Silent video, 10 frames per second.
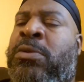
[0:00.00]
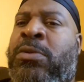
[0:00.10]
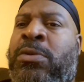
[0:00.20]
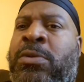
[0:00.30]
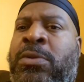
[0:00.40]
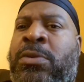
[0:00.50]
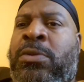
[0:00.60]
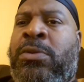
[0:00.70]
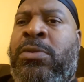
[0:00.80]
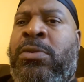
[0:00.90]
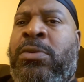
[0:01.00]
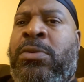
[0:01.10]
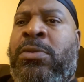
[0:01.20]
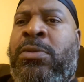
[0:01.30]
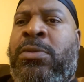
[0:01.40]

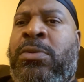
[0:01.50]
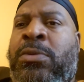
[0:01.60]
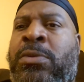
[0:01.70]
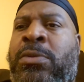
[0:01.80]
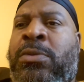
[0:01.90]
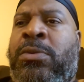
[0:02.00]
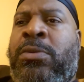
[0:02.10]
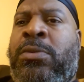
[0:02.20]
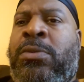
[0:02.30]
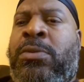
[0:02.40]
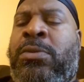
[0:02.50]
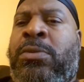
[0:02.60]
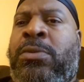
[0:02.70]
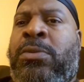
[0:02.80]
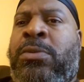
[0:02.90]

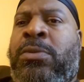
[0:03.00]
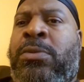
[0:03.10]
Nothing is said.